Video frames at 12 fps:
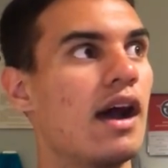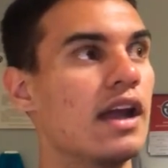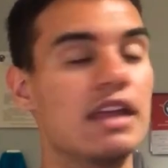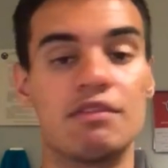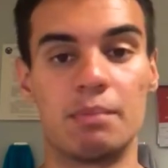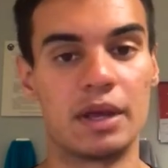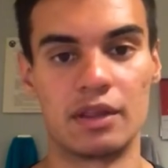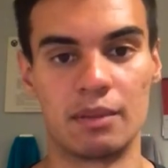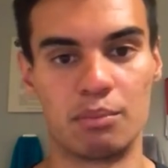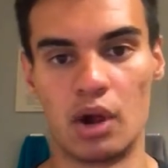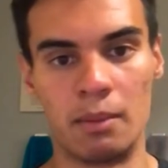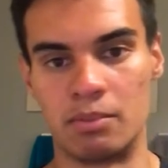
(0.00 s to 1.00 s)
even bigger
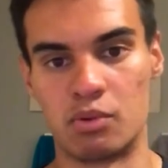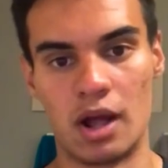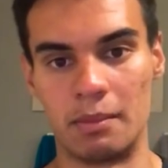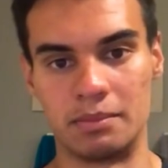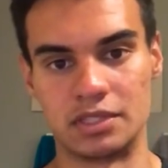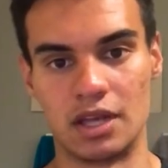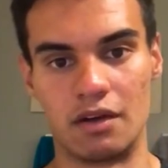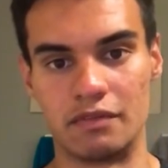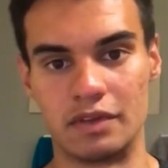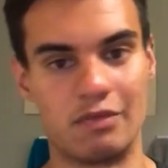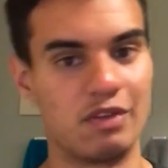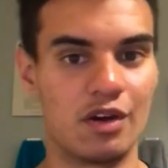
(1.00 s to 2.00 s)
than problem
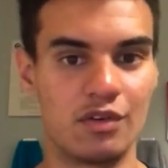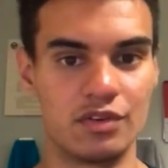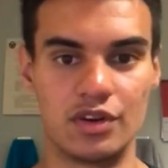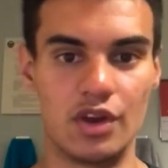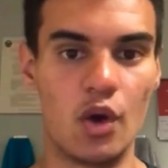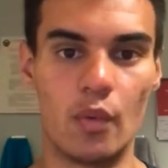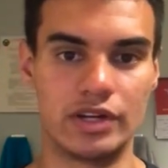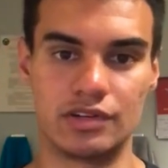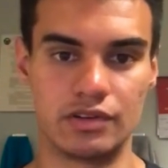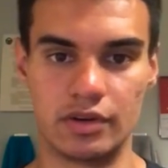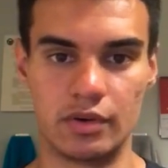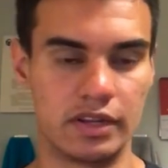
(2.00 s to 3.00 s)
solving. If you don't know what
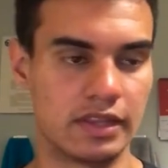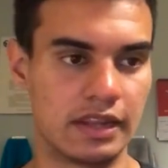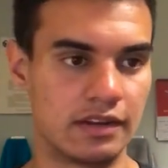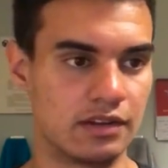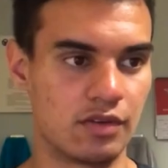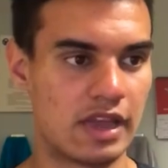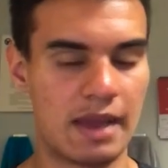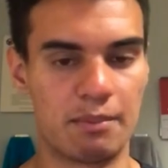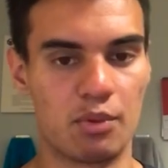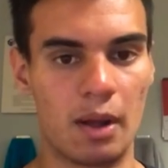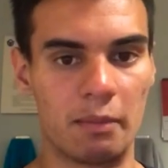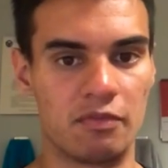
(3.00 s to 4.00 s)
you're doing, then you can't
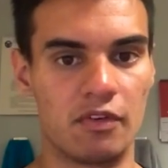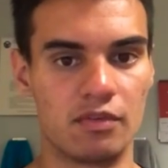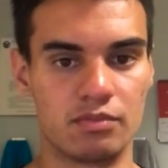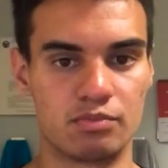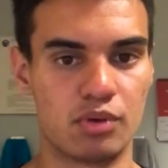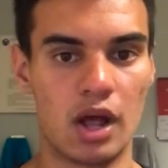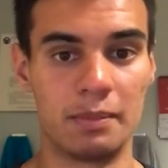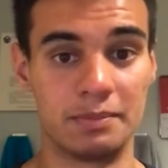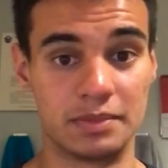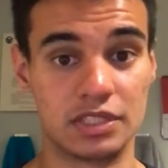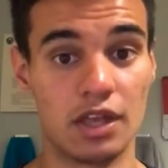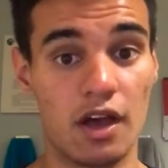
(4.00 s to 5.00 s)

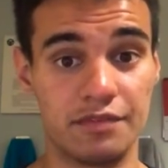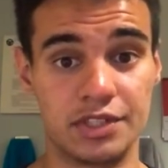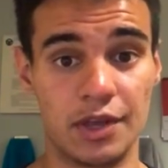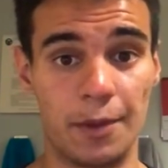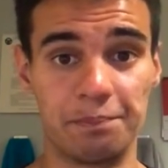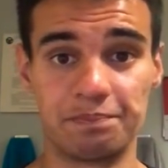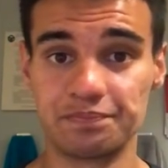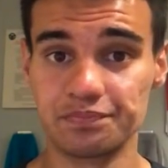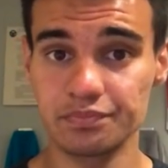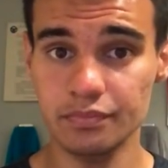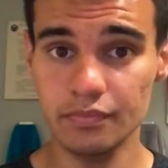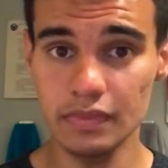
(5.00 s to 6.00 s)
problem solve. So
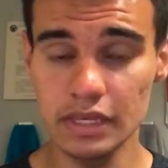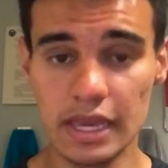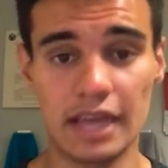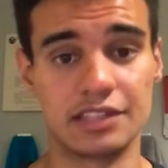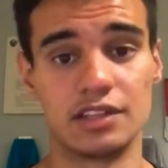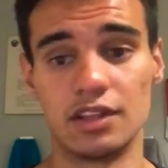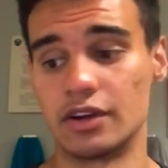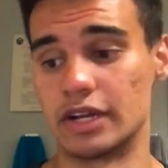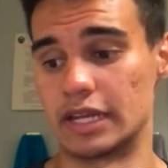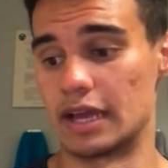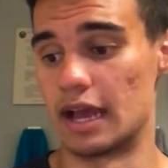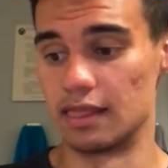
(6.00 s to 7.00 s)
yes,
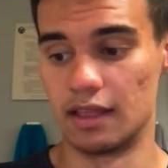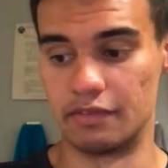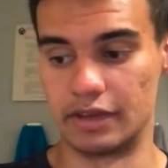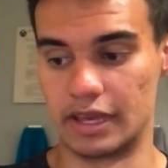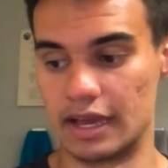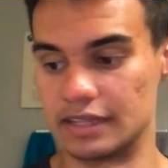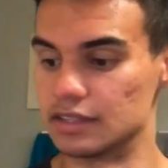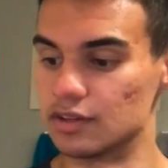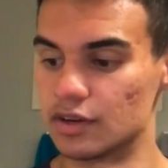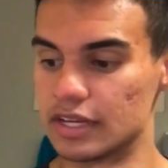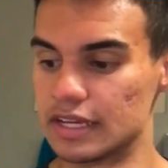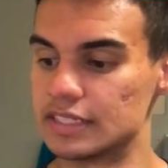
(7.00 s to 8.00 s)
learning. I love it, guys.
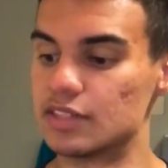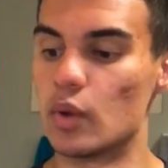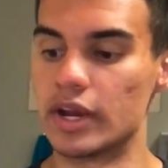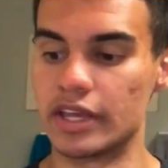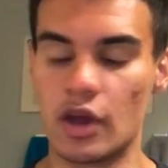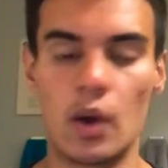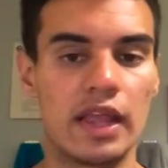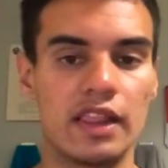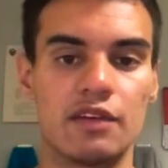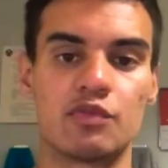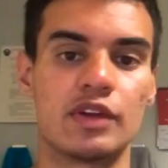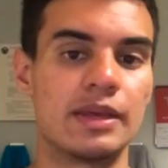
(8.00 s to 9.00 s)
Learning is the way to go. I
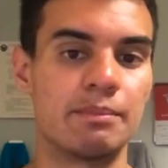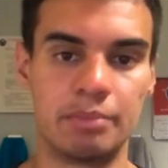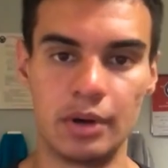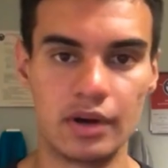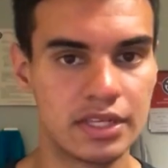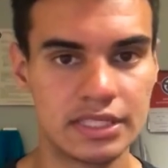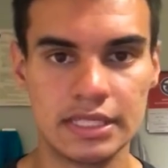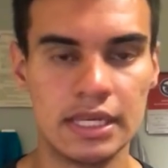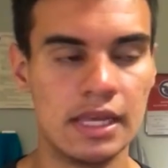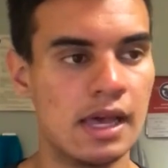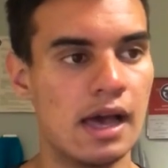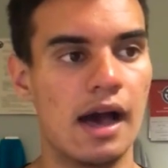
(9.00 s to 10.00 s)
love reading books.
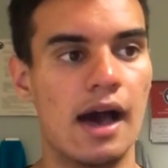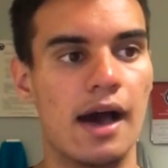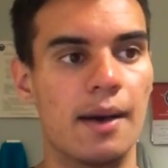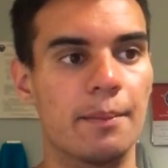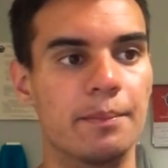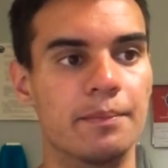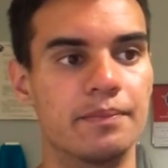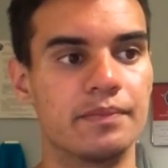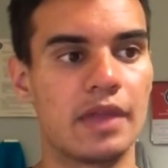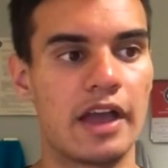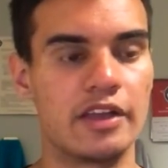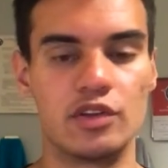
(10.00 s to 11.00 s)

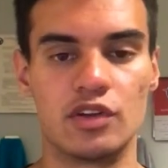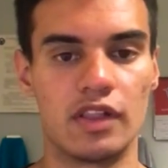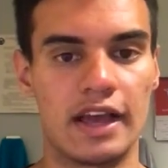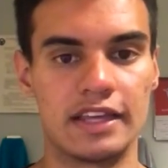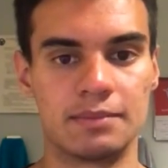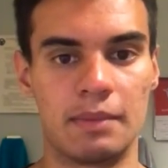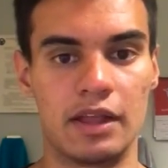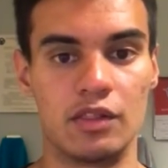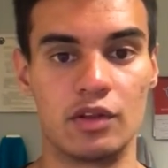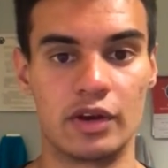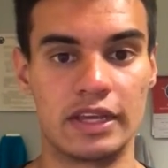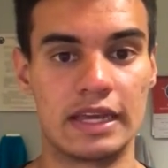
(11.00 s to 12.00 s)
I utilize my
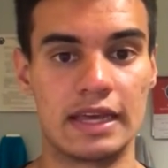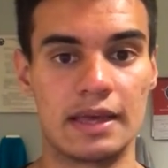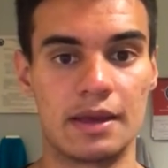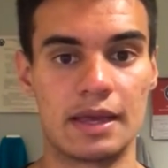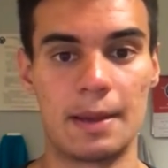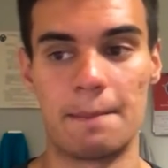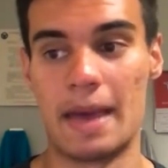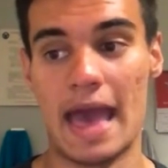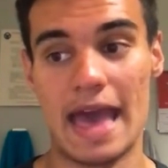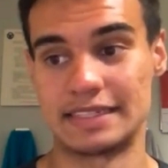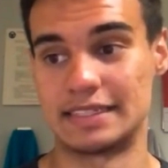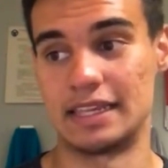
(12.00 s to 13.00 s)
learning
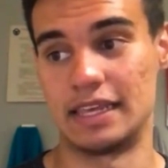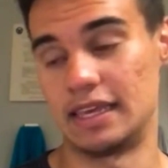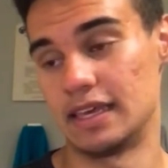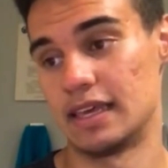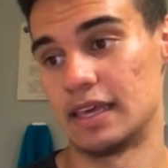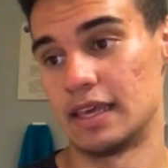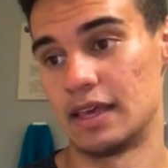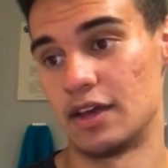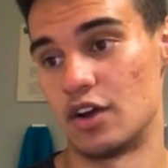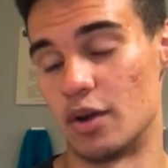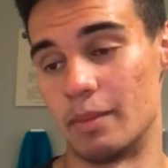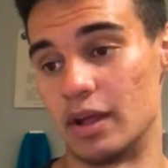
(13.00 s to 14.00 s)
capacity
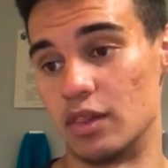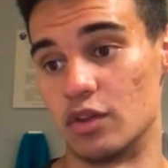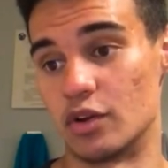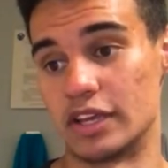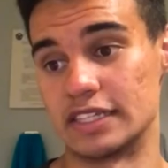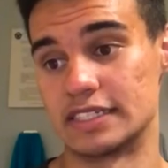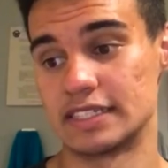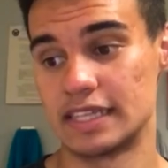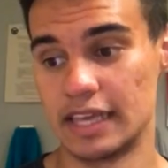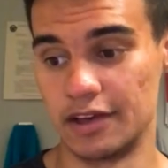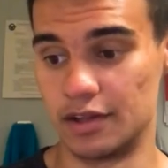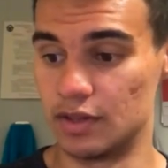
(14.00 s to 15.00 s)
or my learning
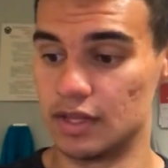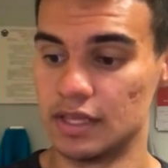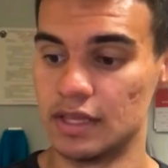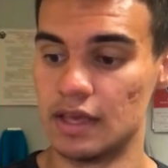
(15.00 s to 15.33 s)
skill